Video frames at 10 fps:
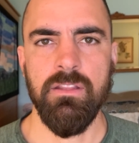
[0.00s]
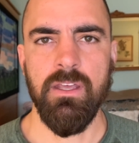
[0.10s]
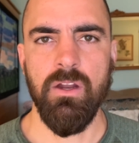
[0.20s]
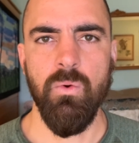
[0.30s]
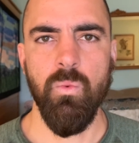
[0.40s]

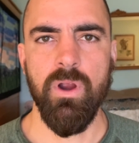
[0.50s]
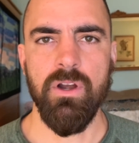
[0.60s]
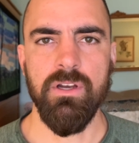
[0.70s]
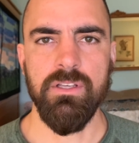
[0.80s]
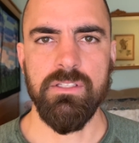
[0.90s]
that
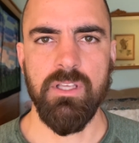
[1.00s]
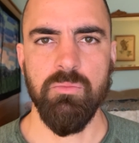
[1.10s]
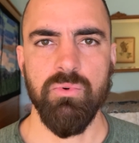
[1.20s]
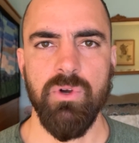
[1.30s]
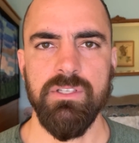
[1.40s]
awareness,
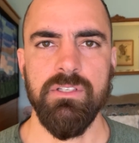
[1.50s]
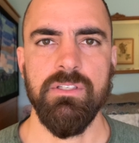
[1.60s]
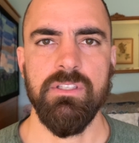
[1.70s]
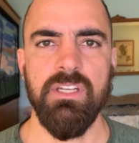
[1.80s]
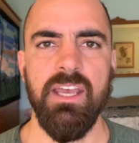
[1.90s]
that
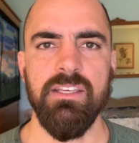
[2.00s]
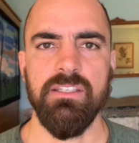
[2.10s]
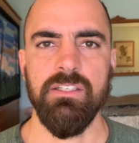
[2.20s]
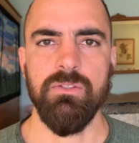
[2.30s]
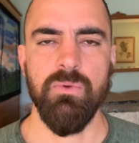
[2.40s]
presence, that
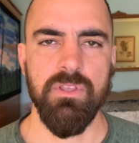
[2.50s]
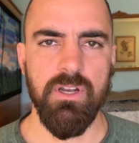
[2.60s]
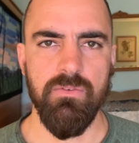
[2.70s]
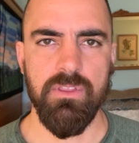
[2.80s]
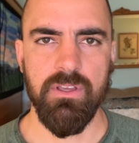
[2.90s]
essence within
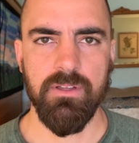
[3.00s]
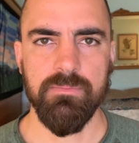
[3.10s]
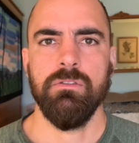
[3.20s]
everything.